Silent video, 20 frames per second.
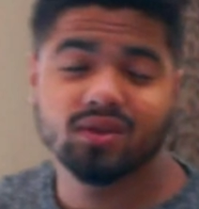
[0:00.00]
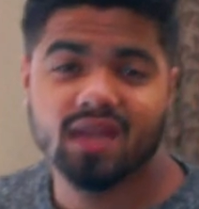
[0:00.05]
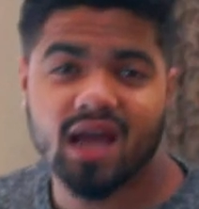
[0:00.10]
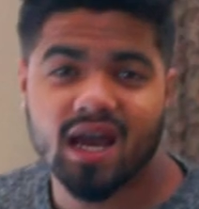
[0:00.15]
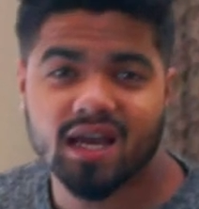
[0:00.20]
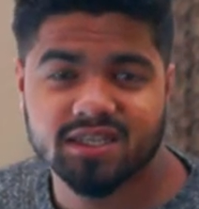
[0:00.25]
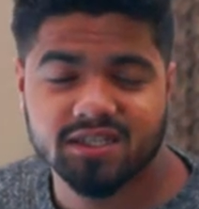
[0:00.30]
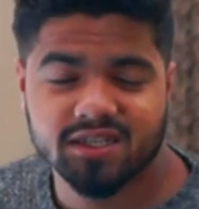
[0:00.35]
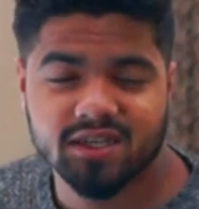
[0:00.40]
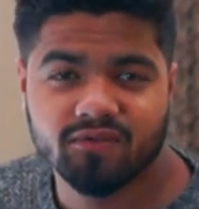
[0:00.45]

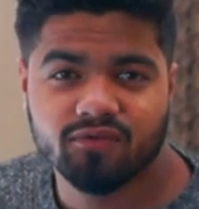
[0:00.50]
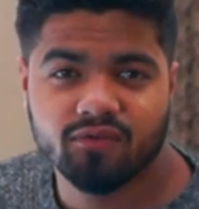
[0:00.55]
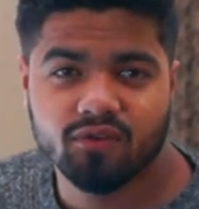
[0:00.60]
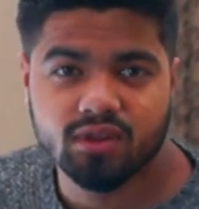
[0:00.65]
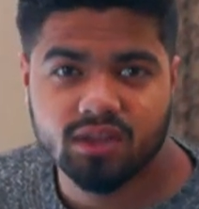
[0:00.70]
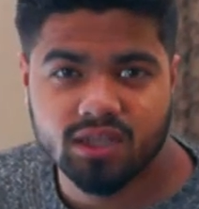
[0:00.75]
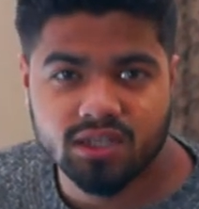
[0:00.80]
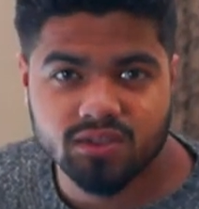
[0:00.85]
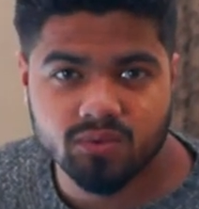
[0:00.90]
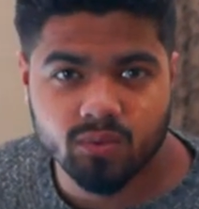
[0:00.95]
so that's
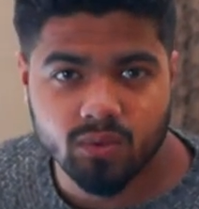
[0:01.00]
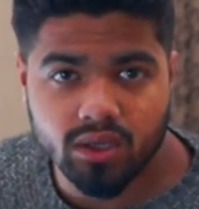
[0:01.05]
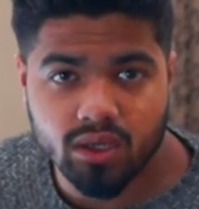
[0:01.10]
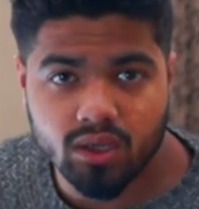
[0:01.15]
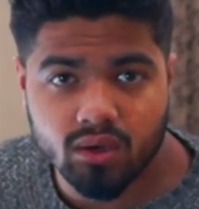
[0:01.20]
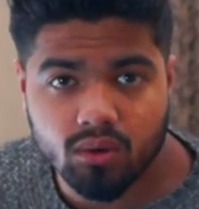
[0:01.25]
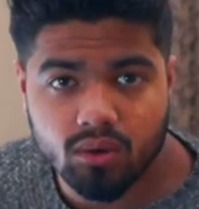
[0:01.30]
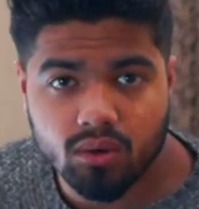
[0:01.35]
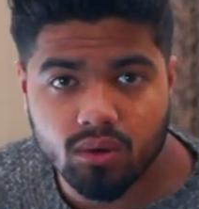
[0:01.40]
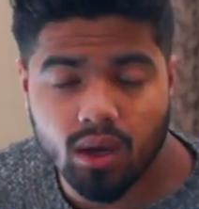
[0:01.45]
it for
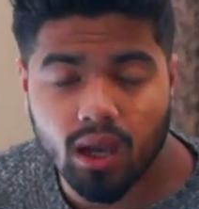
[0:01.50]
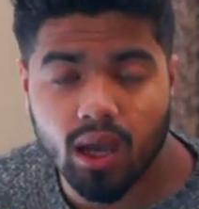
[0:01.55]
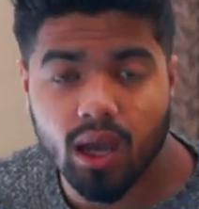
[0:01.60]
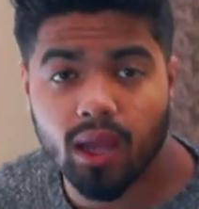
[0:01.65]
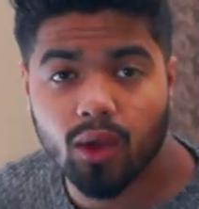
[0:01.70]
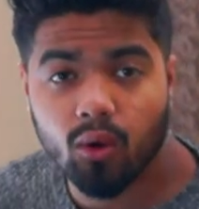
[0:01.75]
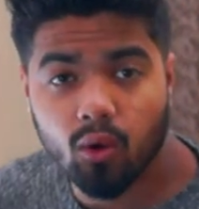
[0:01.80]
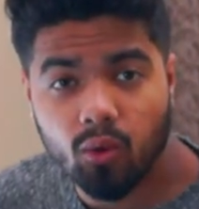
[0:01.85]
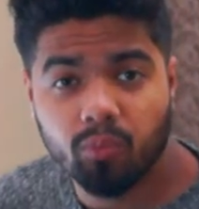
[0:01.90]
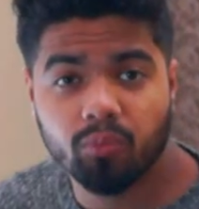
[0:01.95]
this
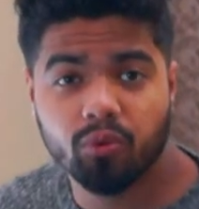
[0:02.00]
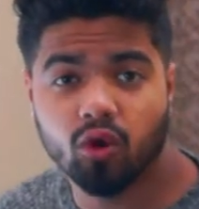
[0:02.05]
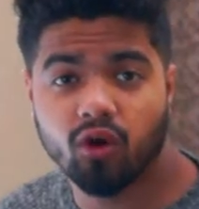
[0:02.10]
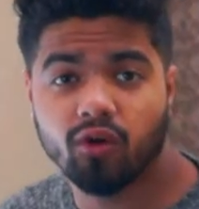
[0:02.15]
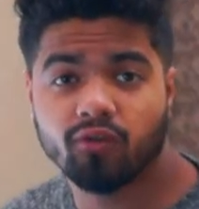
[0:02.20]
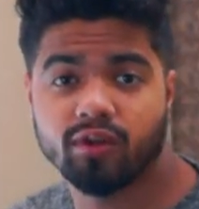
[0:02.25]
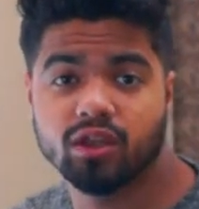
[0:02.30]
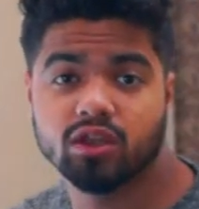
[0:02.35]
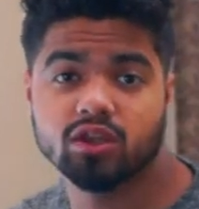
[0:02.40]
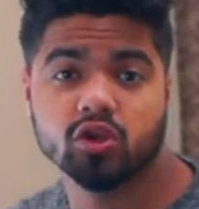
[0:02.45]
video. I
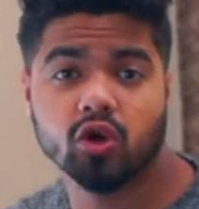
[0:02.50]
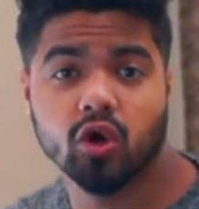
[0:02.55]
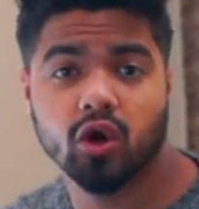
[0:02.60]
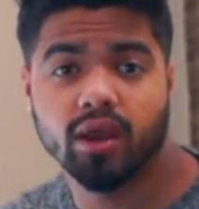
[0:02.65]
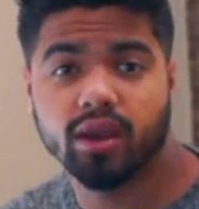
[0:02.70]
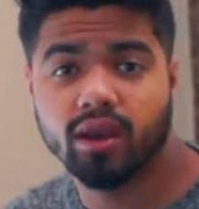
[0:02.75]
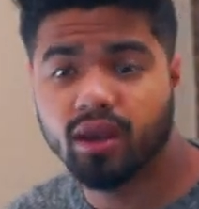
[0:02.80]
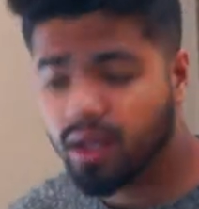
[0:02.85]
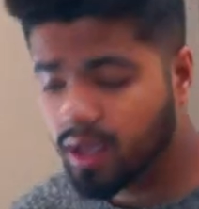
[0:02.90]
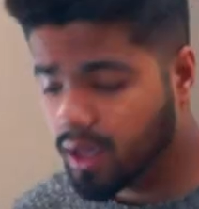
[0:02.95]
hope you have
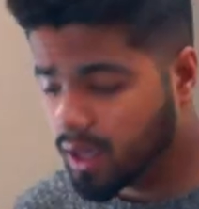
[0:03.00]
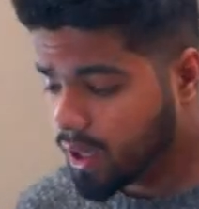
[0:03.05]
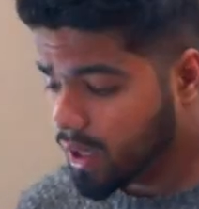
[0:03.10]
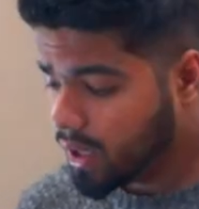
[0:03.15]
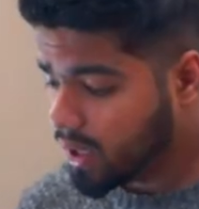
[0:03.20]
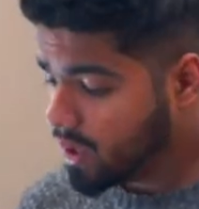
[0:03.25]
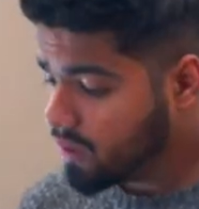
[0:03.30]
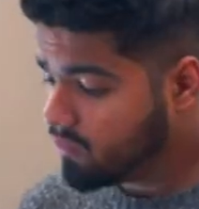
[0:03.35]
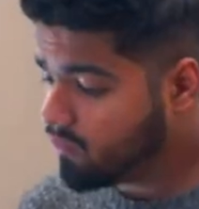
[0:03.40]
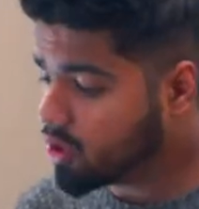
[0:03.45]
enjoyed
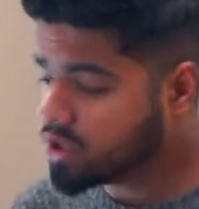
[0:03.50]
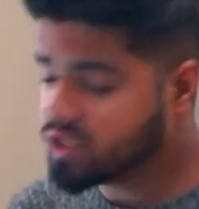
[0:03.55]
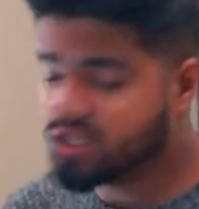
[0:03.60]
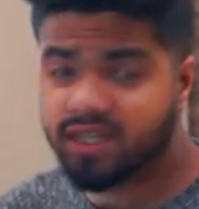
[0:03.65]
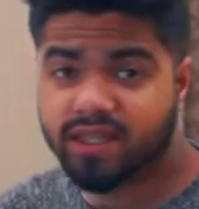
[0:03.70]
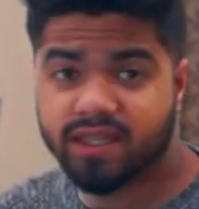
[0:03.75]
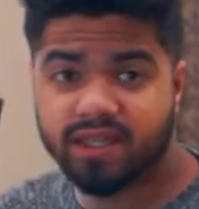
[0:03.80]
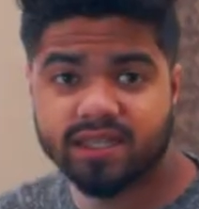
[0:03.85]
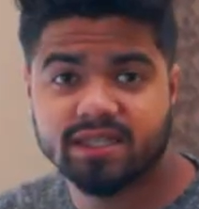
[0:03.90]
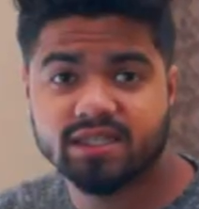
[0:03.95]

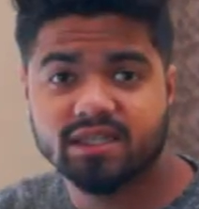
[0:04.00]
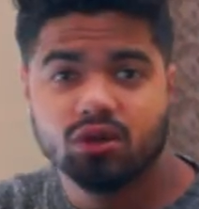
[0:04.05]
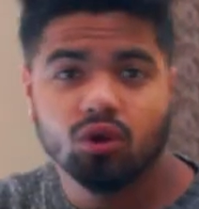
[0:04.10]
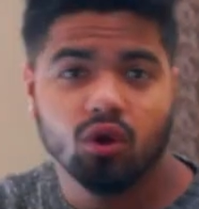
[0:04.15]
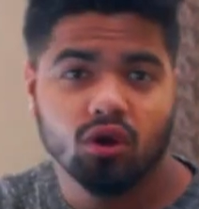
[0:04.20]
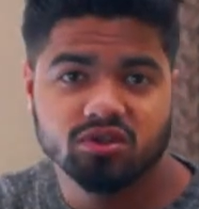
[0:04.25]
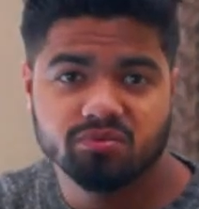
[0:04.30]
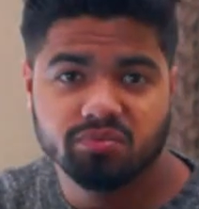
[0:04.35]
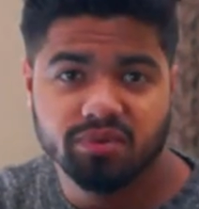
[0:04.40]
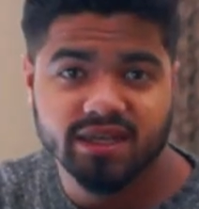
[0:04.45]
watching
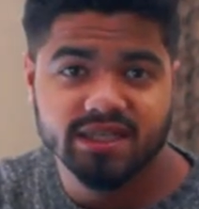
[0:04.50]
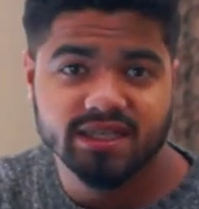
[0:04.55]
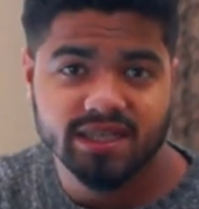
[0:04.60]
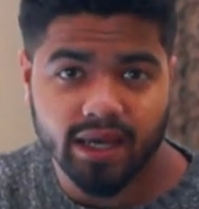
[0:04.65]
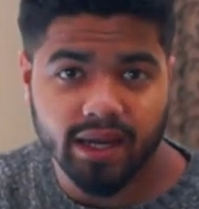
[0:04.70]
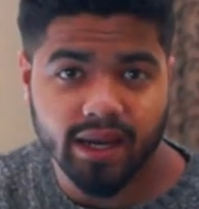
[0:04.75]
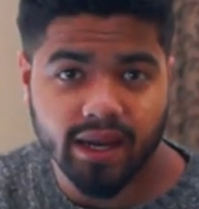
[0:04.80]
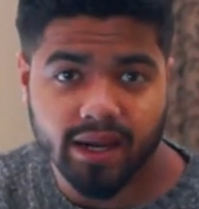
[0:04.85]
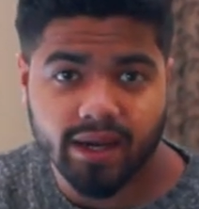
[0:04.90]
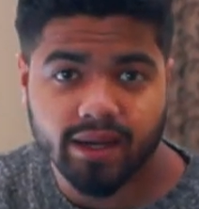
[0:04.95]
this
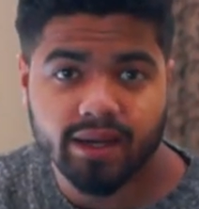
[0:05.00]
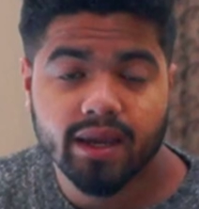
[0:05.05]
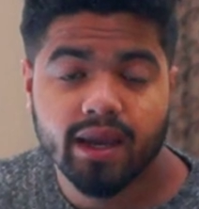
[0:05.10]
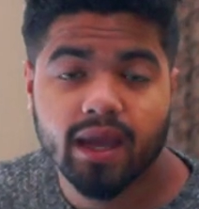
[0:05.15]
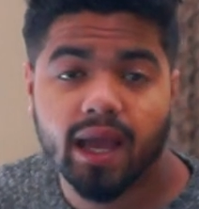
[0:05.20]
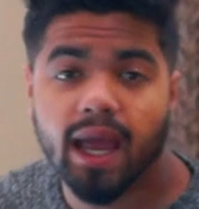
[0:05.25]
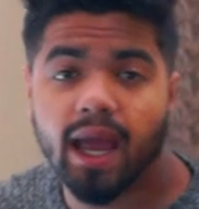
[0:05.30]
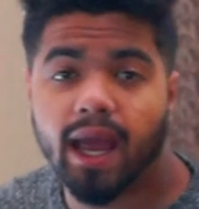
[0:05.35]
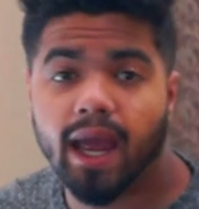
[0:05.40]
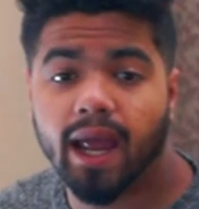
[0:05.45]
Crossbeats
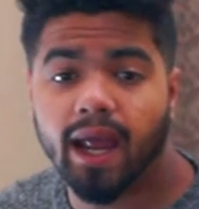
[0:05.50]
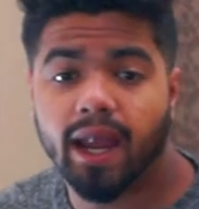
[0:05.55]
Connect.